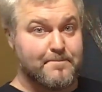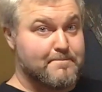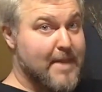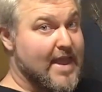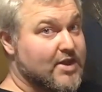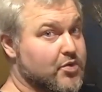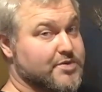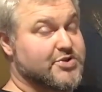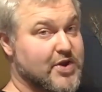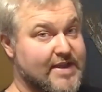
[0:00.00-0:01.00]

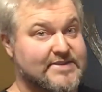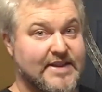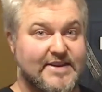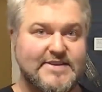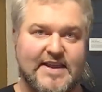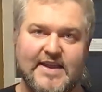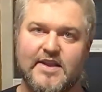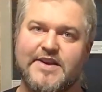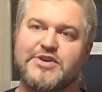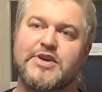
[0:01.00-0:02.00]
manuals translated to
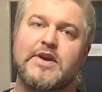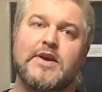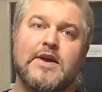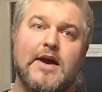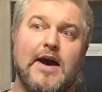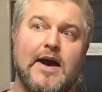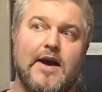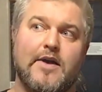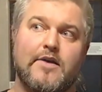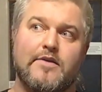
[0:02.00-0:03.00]
English,
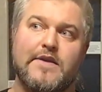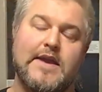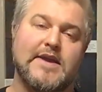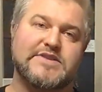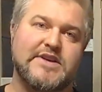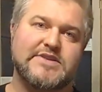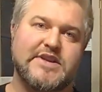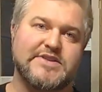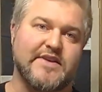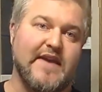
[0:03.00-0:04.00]
the
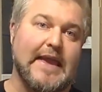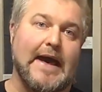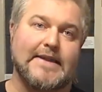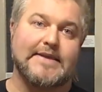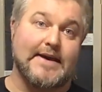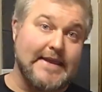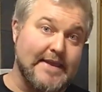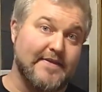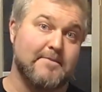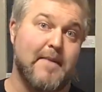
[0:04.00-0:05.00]
existence of a kata
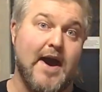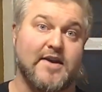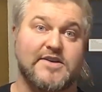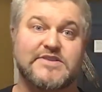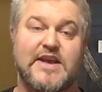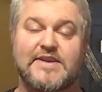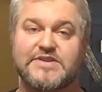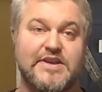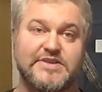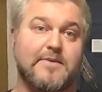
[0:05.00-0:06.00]
in the modern
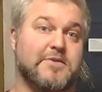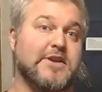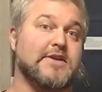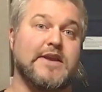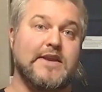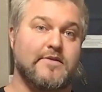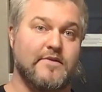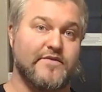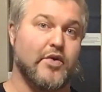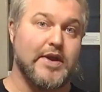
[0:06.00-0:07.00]
sense is completely
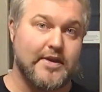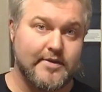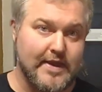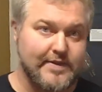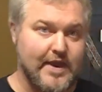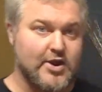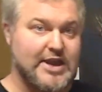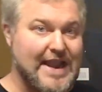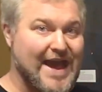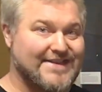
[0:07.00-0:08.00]
void. They are
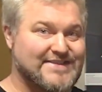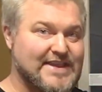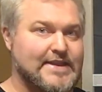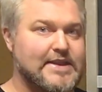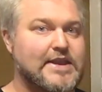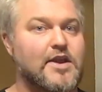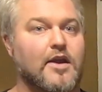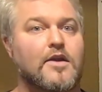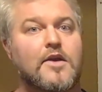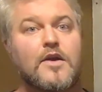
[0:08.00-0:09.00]
not in
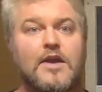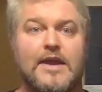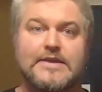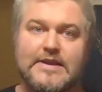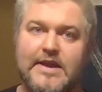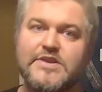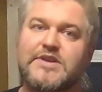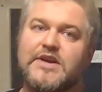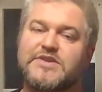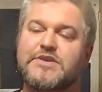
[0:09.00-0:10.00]
here. It leads
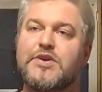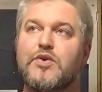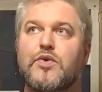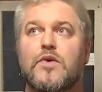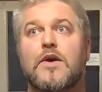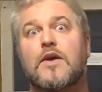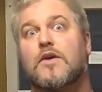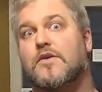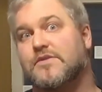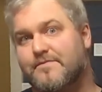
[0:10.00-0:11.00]
us to
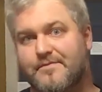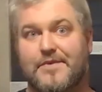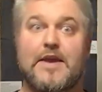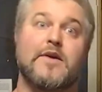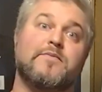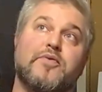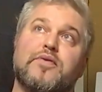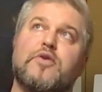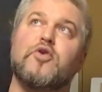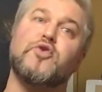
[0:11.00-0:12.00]

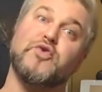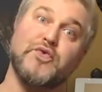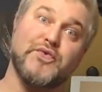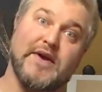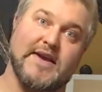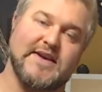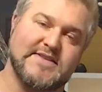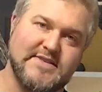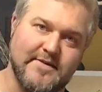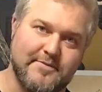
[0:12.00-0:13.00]
prove, and I
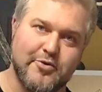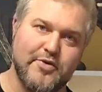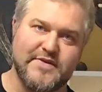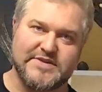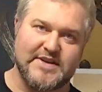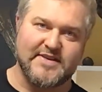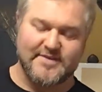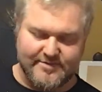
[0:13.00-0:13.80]
guess prove is a